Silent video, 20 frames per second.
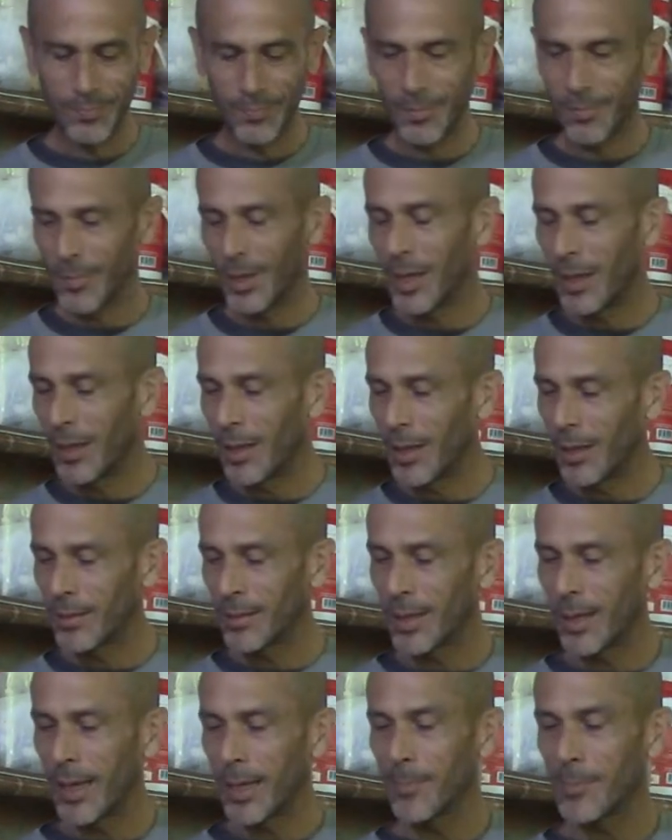A lot of
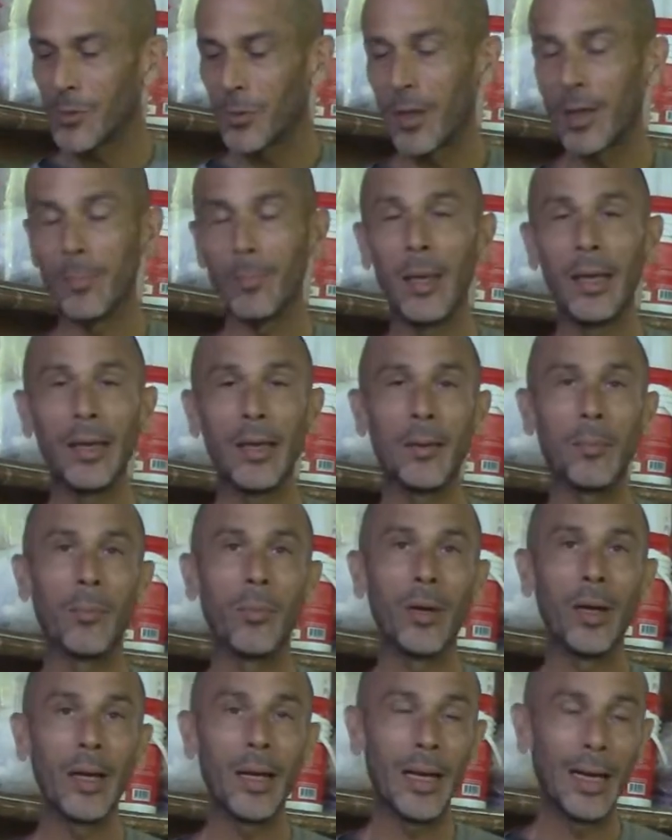times when I'm making
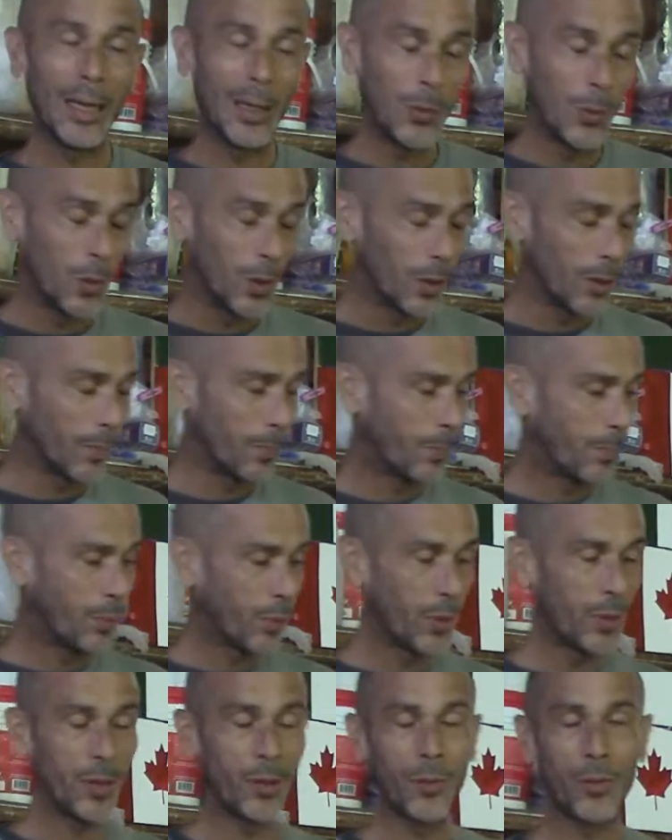bread, I will
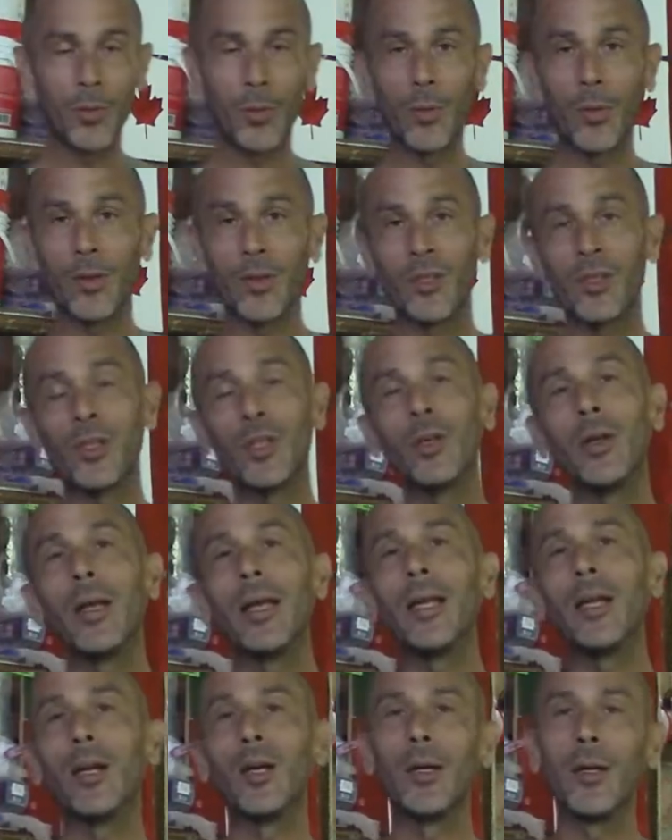put it through the
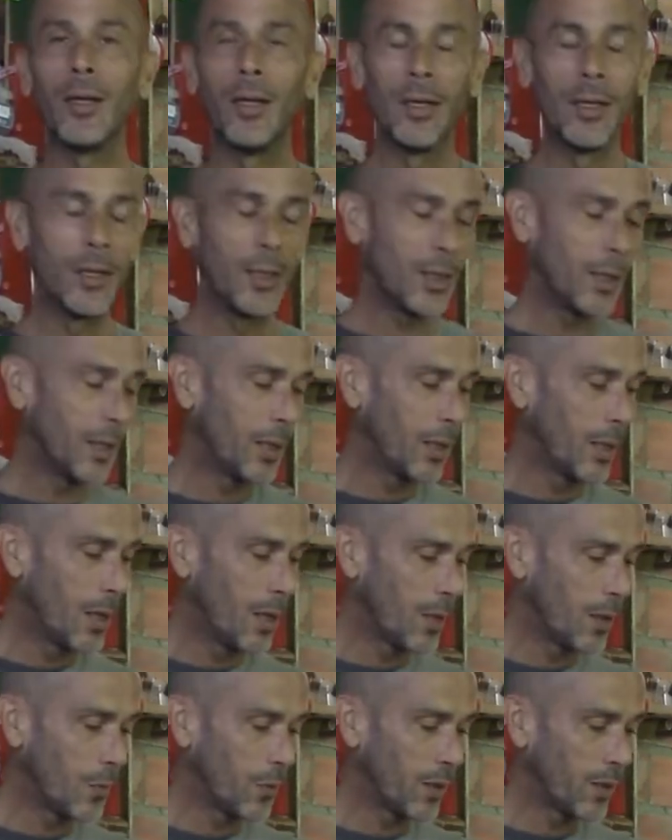strainer
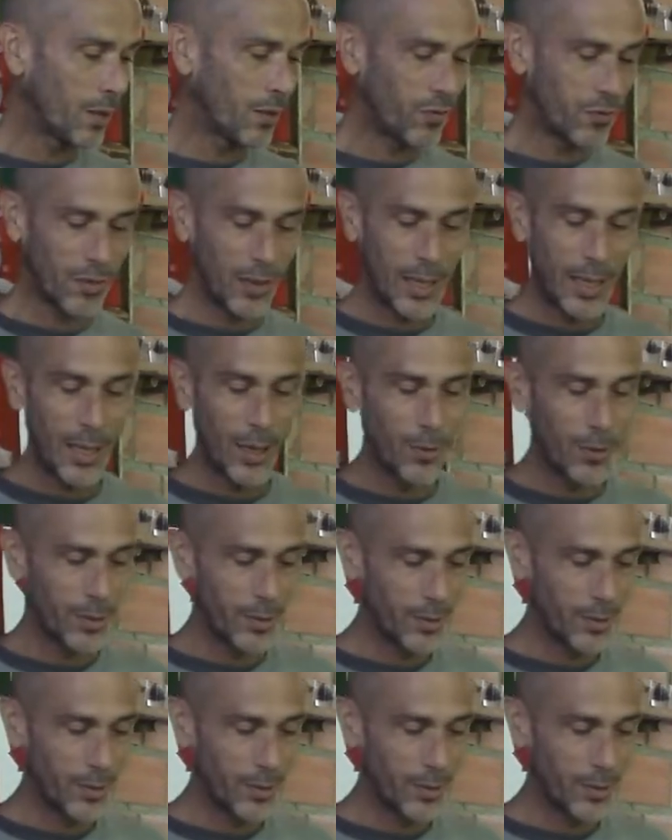along with the flours.